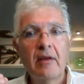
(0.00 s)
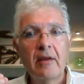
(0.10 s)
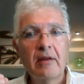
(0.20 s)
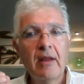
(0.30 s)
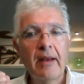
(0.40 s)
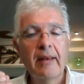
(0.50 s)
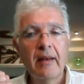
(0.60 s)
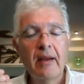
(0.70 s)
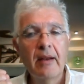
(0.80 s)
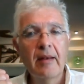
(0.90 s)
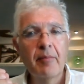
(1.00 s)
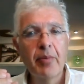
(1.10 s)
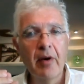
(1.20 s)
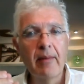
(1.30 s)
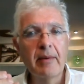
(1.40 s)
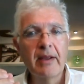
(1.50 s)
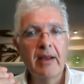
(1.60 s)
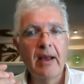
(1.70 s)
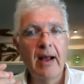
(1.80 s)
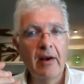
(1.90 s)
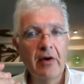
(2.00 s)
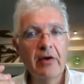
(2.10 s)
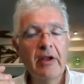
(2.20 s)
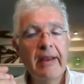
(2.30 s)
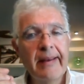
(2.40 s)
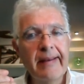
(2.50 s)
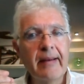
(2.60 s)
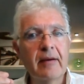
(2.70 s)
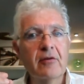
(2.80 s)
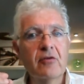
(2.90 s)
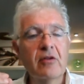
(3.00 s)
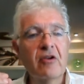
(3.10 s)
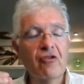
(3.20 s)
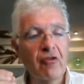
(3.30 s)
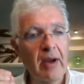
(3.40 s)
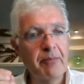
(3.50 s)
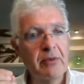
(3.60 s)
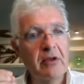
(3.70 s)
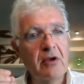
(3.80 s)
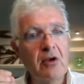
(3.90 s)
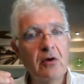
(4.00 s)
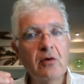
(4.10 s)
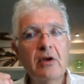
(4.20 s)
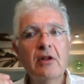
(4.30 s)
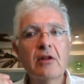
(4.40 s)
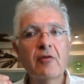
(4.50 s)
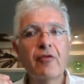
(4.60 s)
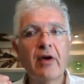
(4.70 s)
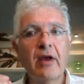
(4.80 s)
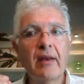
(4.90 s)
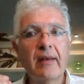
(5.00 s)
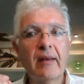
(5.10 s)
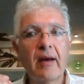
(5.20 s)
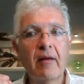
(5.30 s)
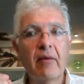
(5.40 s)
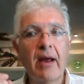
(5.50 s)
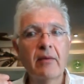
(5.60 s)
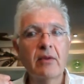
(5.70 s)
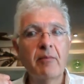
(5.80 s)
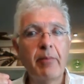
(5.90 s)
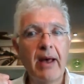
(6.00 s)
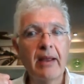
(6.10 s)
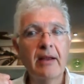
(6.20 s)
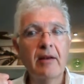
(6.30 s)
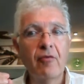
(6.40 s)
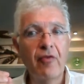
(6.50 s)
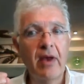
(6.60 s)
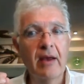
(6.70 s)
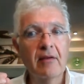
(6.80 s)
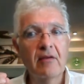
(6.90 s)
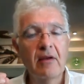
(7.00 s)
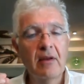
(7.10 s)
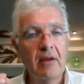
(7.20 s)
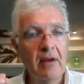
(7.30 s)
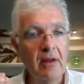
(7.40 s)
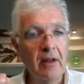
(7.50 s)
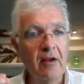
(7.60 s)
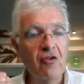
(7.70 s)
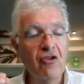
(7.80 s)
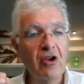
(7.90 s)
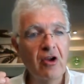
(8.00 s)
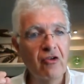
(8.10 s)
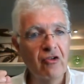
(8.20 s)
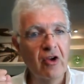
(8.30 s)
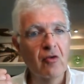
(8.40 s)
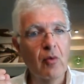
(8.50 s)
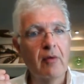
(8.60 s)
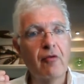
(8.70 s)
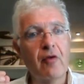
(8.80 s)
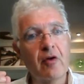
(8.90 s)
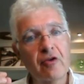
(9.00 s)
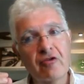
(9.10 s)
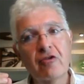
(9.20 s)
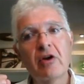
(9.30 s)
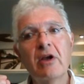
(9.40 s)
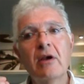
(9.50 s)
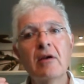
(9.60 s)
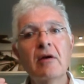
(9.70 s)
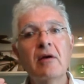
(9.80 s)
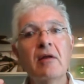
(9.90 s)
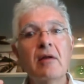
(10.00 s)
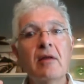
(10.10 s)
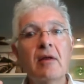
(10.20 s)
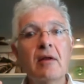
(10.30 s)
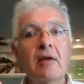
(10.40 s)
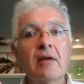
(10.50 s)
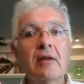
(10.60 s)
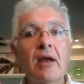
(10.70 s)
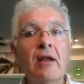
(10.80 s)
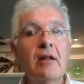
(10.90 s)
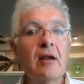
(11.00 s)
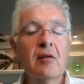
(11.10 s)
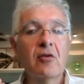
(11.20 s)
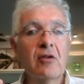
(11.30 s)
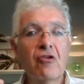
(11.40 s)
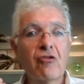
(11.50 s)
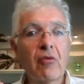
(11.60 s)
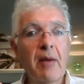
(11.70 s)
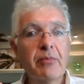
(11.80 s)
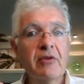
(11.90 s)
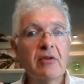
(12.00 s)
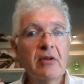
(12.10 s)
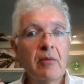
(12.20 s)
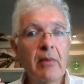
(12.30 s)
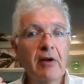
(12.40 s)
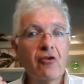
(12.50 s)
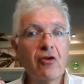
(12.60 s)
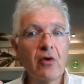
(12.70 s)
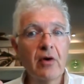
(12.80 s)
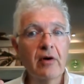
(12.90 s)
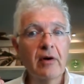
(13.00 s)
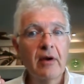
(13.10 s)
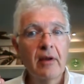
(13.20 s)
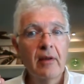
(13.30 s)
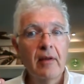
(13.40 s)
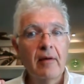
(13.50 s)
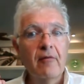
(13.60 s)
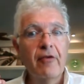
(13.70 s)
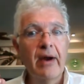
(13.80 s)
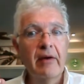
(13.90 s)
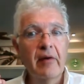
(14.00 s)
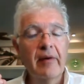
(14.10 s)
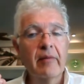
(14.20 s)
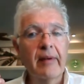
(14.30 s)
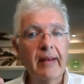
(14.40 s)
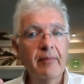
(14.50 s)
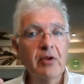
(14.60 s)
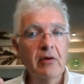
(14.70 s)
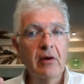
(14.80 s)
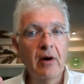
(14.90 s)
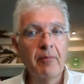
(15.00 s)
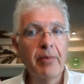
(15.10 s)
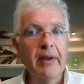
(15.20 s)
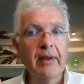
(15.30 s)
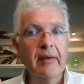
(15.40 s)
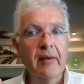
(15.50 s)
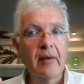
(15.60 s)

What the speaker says: Thus, it is probably a lot easier to disrupt the new interface around the packing defect in the G614 strain than it is to disrupt the mature virus receptor complex,